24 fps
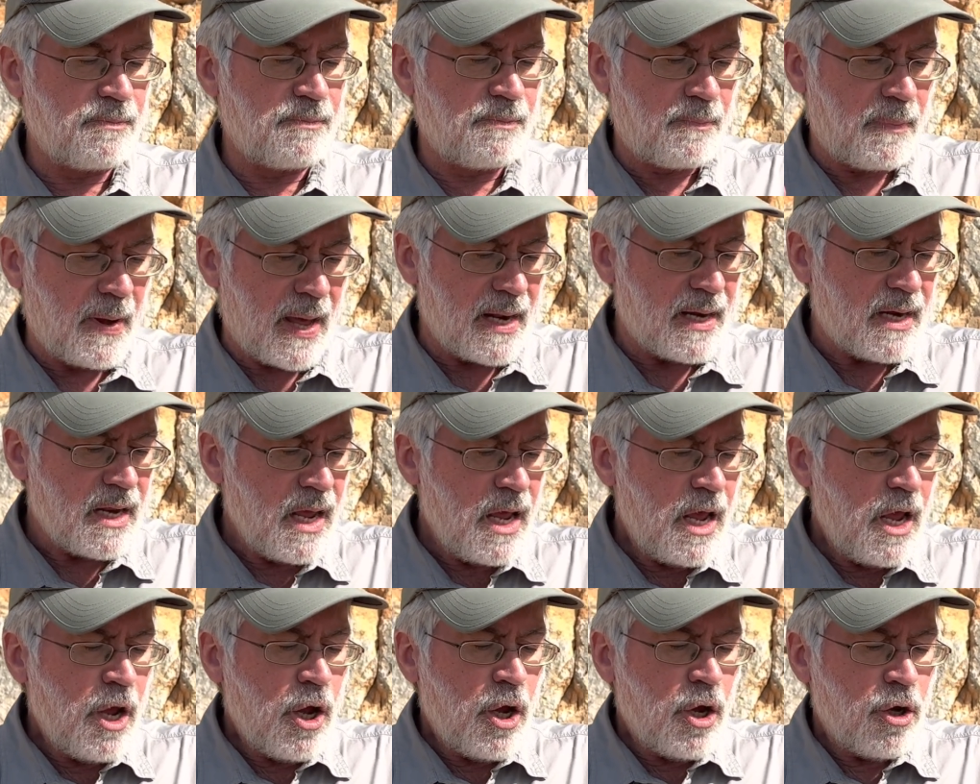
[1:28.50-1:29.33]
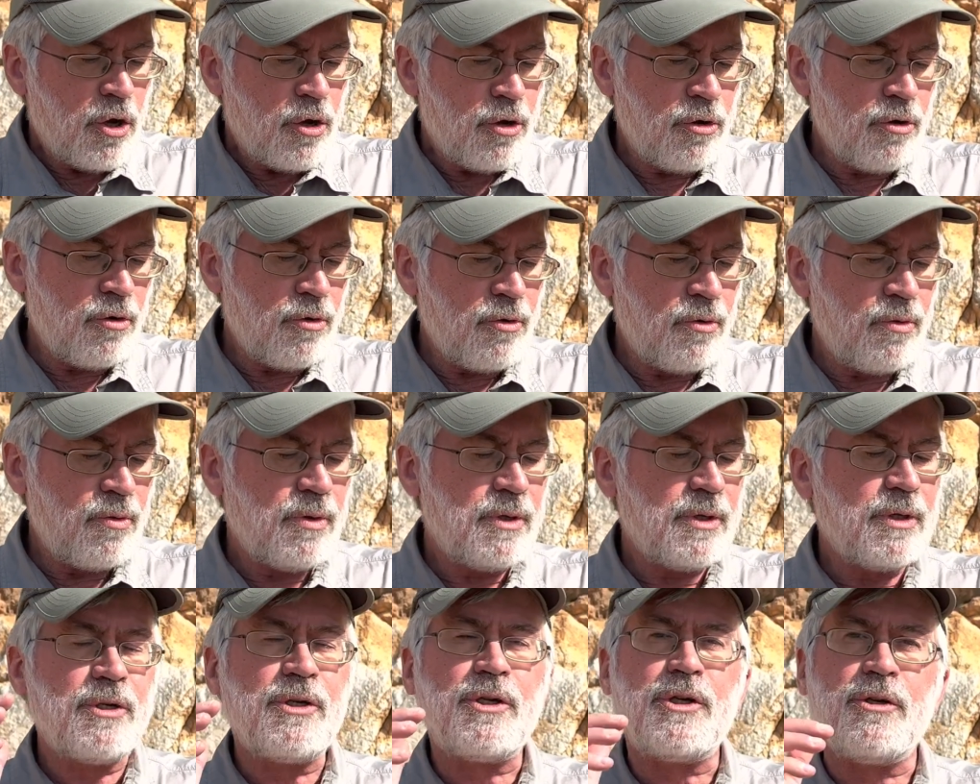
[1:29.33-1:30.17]
but who
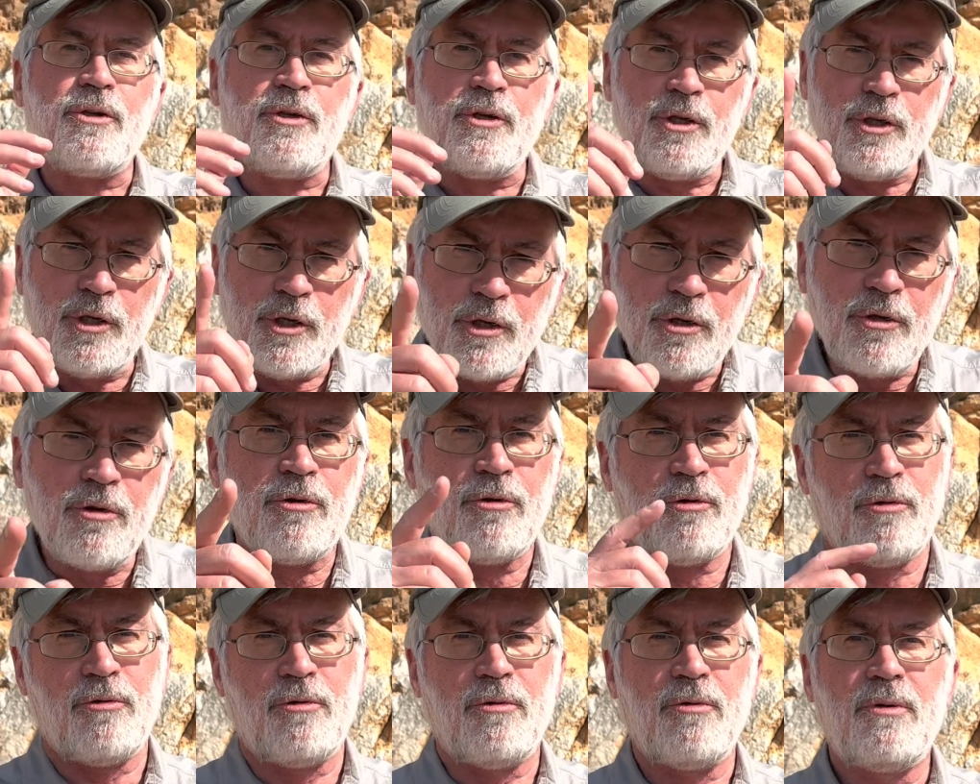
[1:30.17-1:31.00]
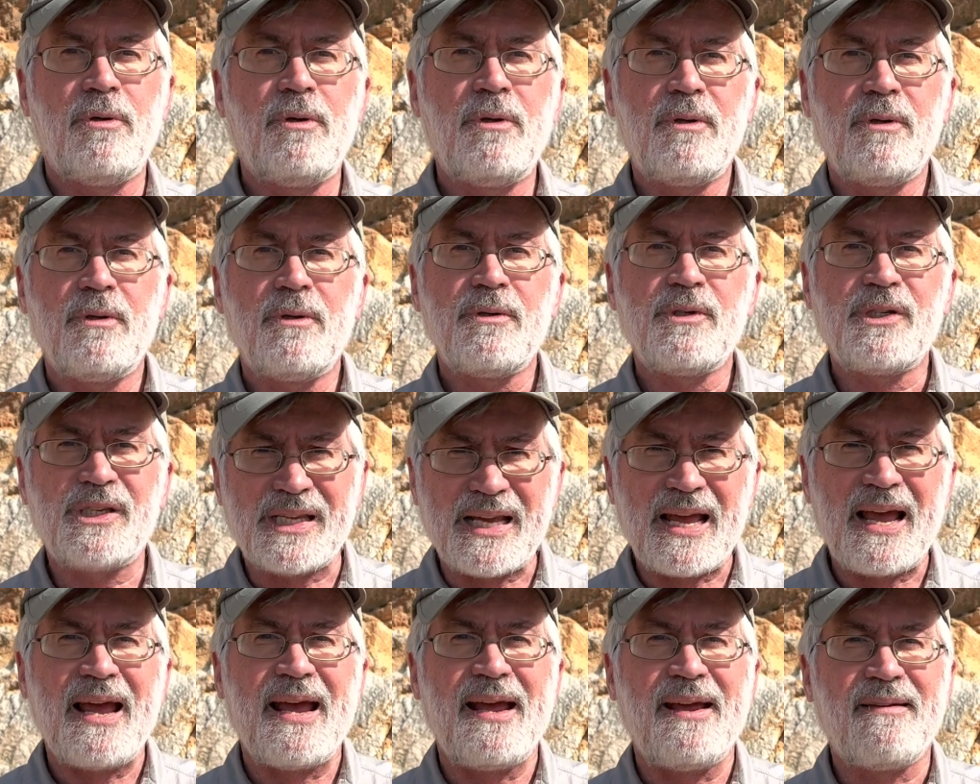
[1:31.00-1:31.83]
do you
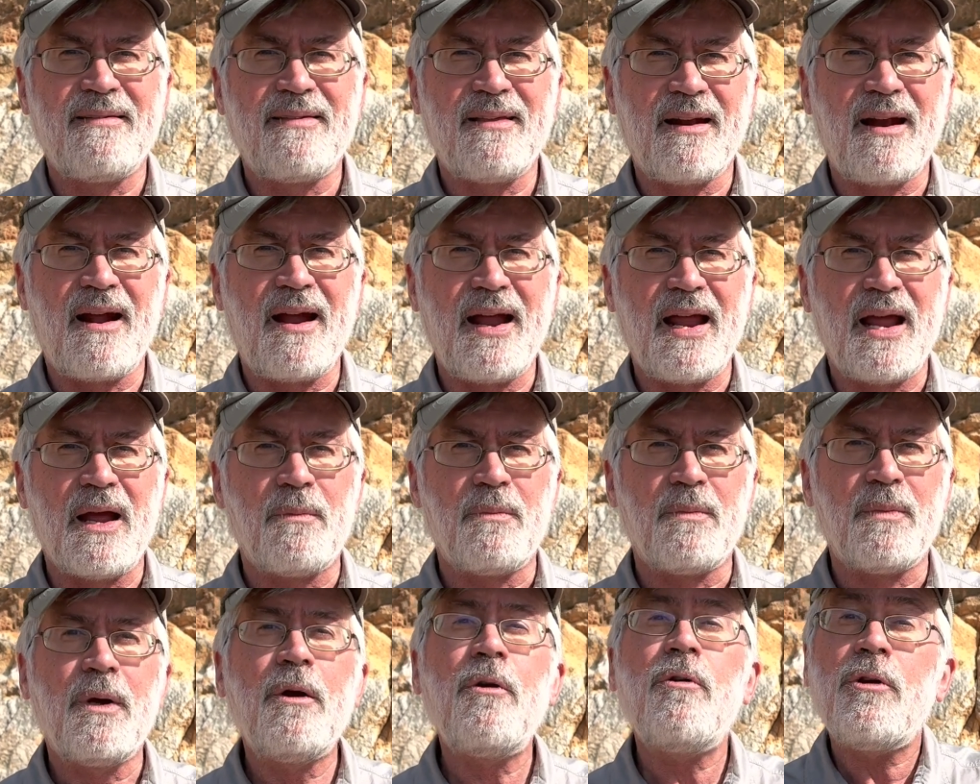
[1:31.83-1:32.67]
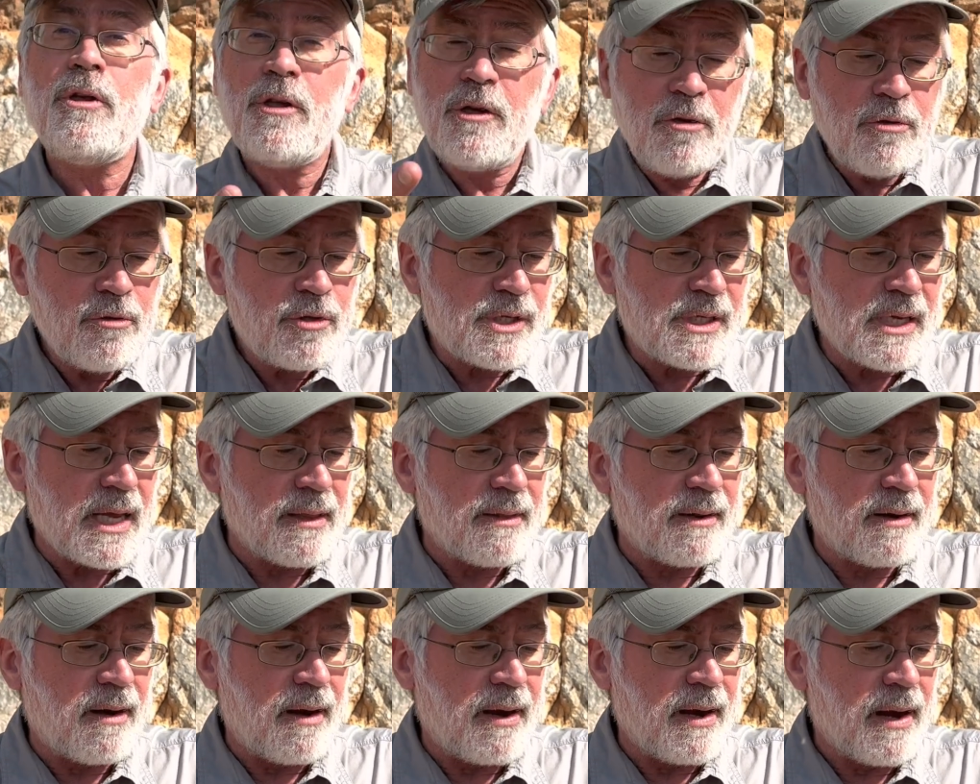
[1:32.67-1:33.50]
say that I am? Who do you say
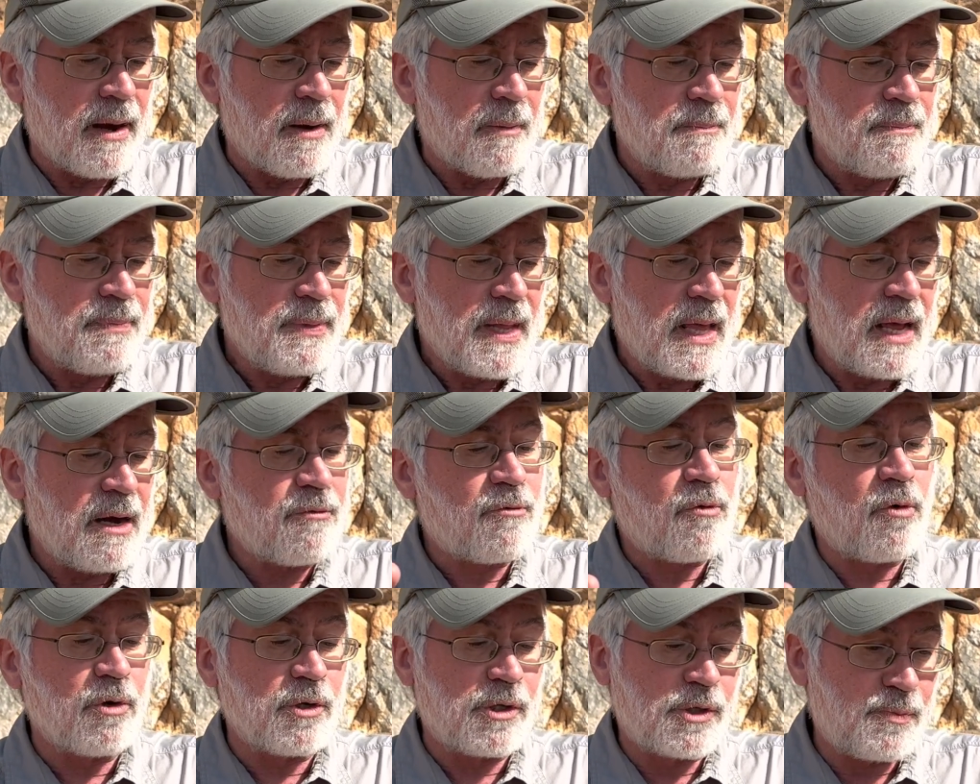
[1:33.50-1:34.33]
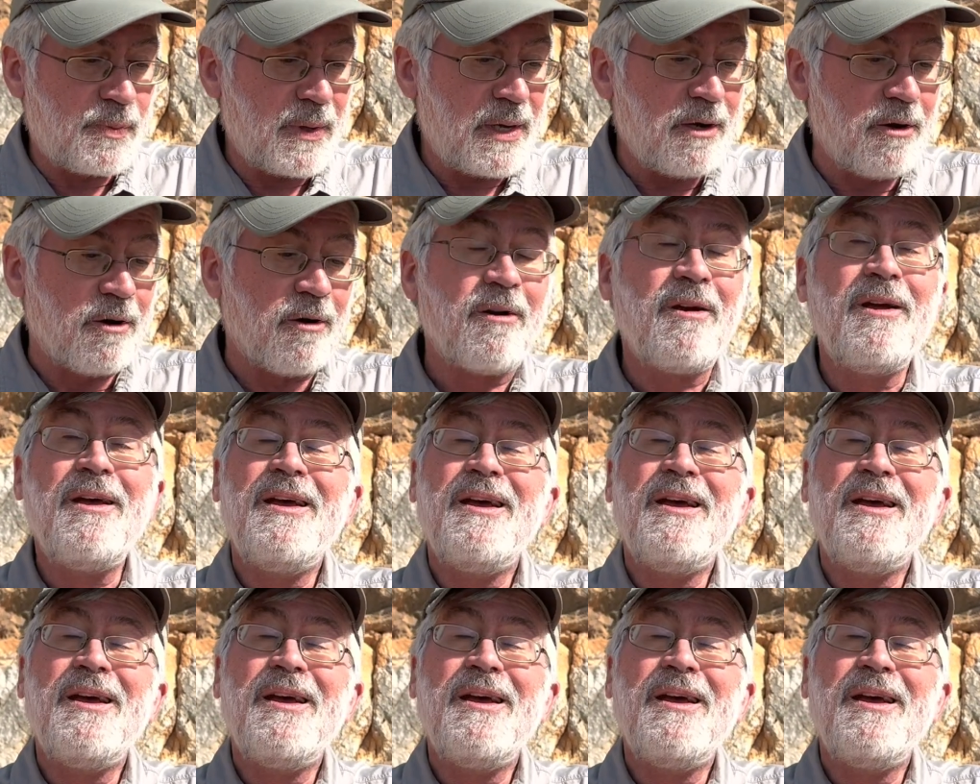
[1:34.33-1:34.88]
that I am? And of course, Peter,